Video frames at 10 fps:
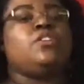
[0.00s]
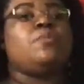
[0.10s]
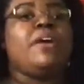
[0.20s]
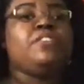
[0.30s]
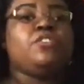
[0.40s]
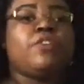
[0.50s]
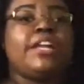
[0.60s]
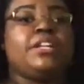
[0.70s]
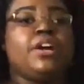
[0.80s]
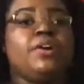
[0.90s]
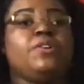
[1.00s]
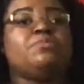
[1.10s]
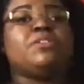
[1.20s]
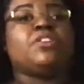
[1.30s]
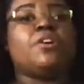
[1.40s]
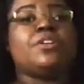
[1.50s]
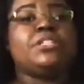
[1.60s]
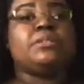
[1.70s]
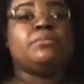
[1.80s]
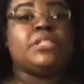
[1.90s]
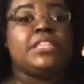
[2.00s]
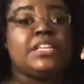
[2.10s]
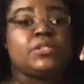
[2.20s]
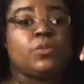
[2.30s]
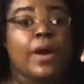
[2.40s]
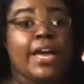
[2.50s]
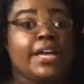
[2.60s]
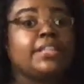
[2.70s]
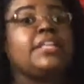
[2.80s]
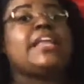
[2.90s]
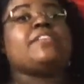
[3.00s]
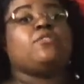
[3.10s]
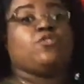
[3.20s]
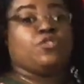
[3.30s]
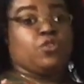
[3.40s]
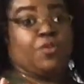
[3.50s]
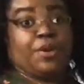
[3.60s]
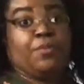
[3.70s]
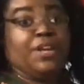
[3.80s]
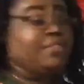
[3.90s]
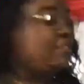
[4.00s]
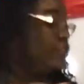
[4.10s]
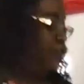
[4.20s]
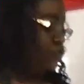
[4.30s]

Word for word: You're basically creating those, but turning them this way. That's what you're doing with the